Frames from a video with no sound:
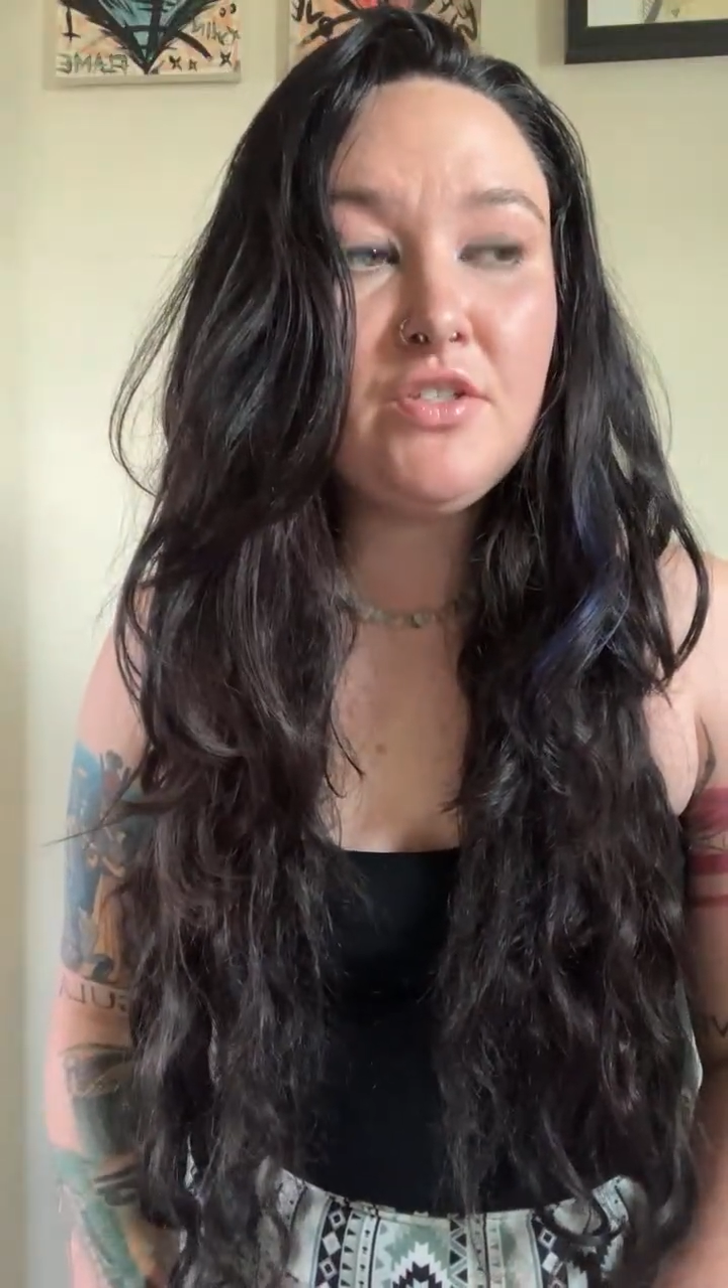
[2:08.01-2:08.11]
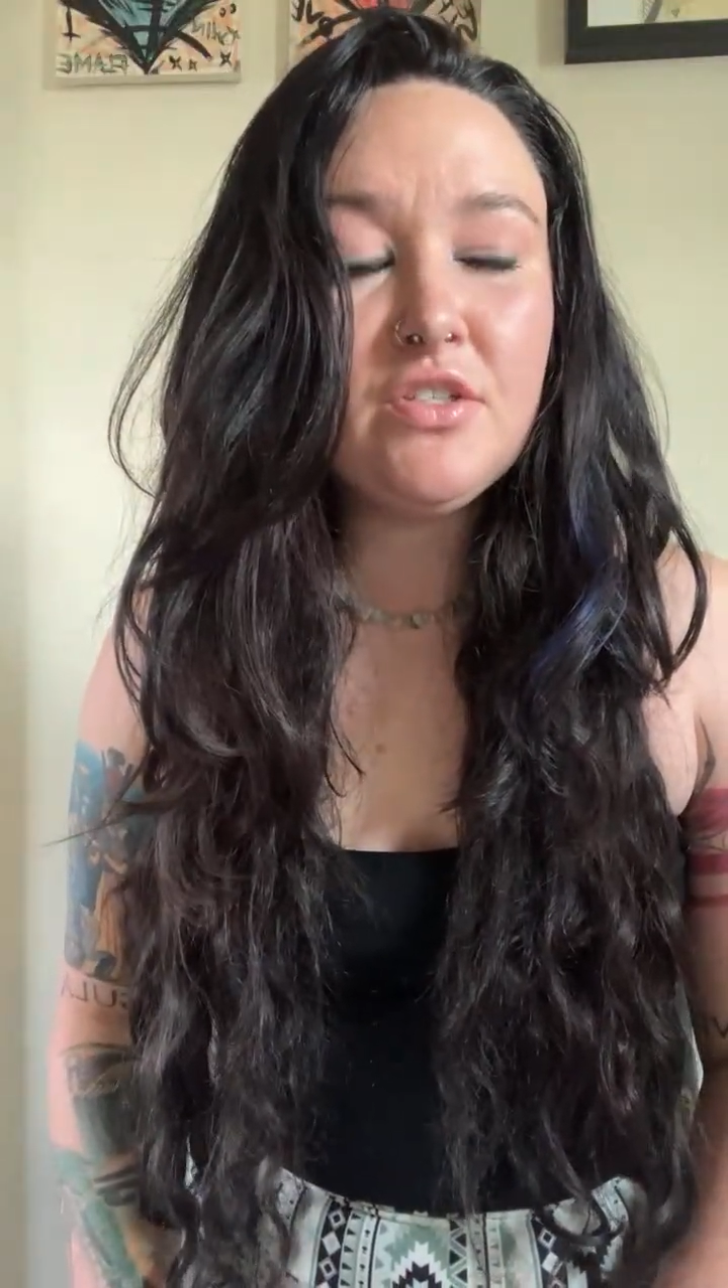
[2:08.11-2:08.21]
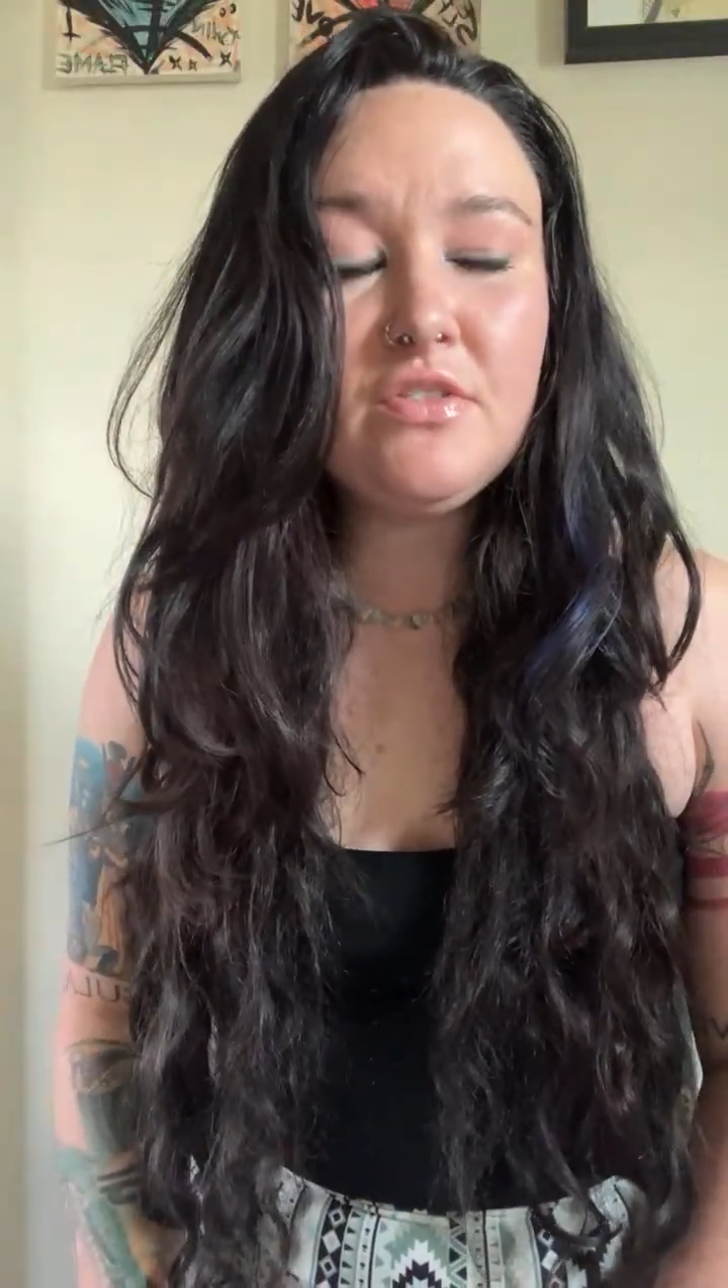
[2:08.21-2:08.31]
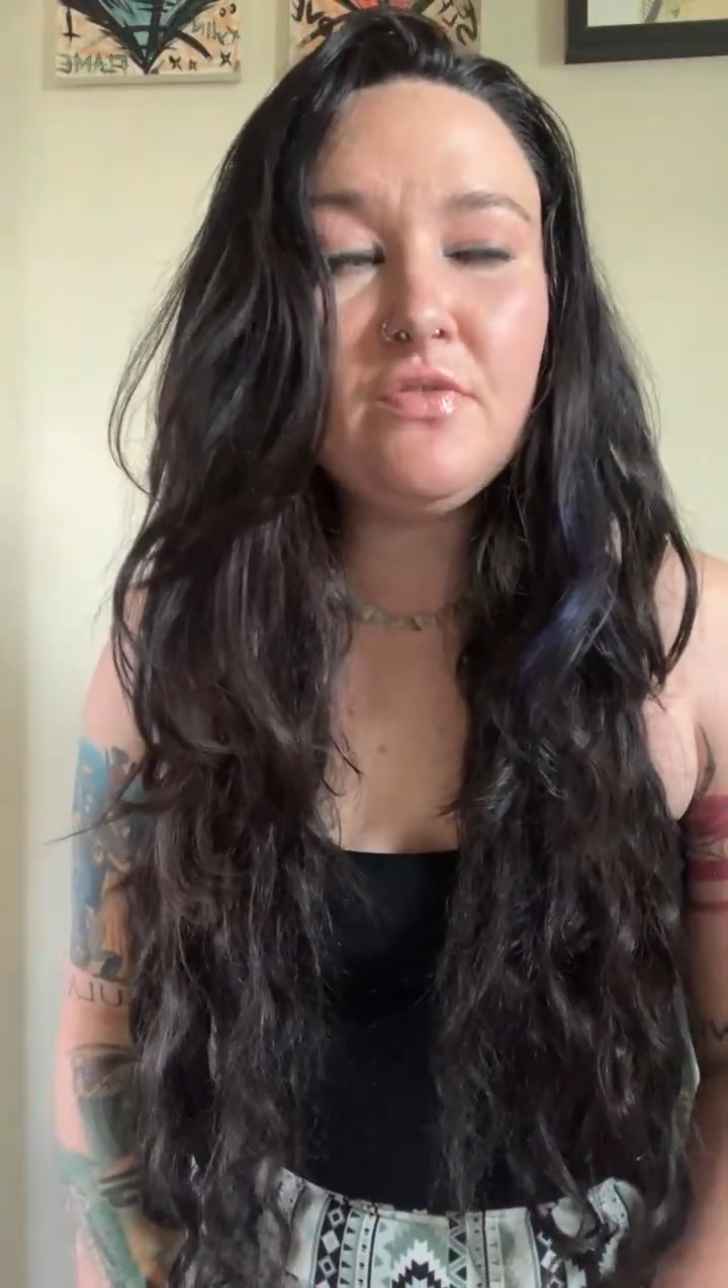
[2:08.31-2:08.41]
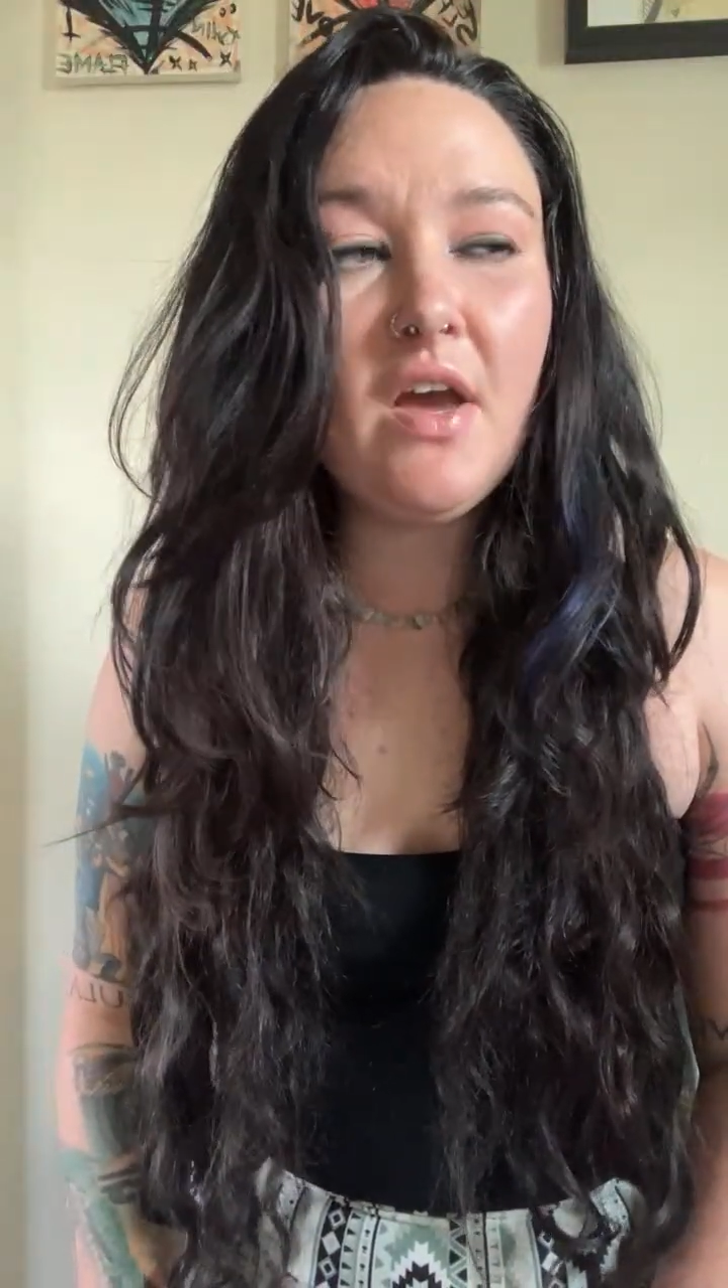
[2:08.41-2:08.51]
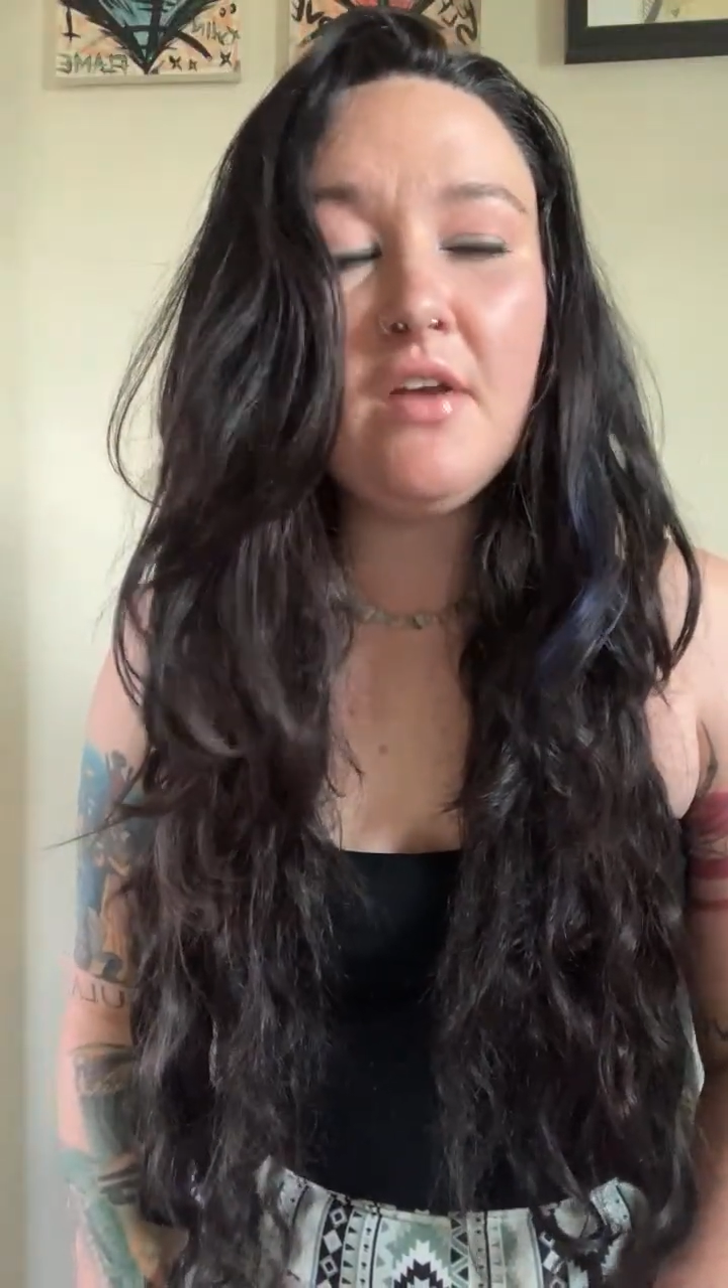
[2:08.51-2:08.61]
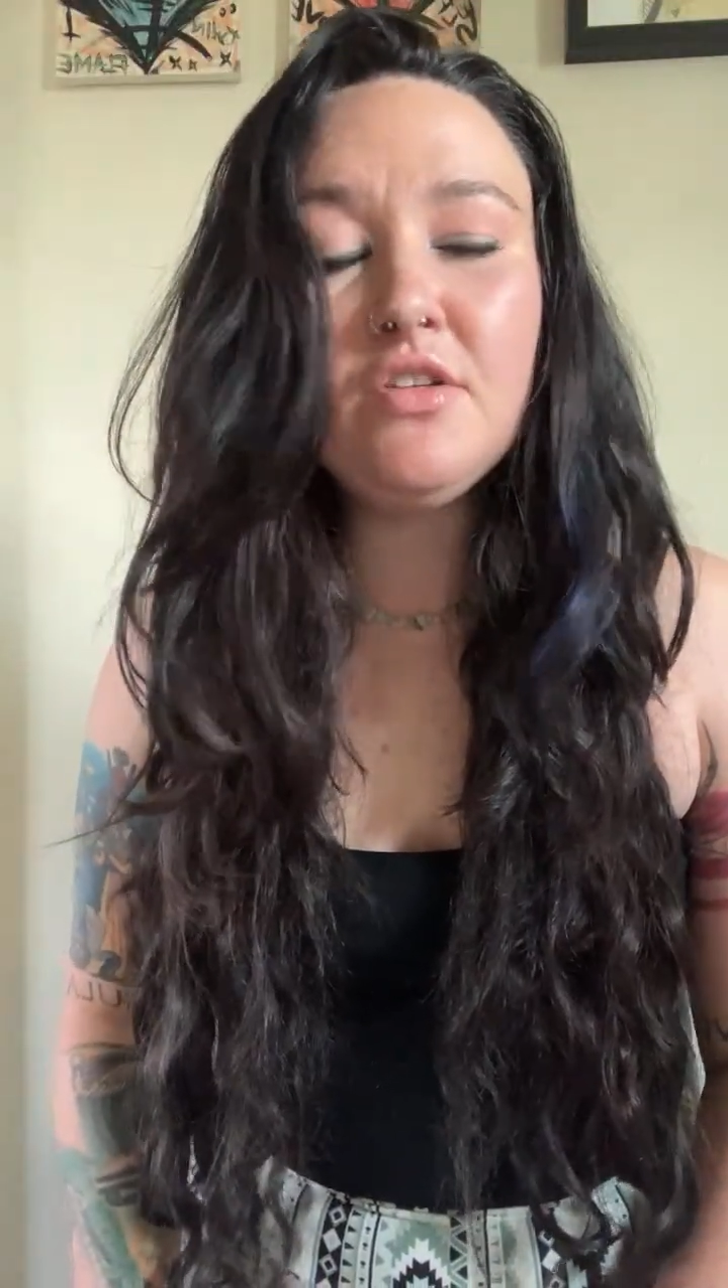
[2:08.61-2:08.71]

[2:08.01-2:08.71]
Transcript: just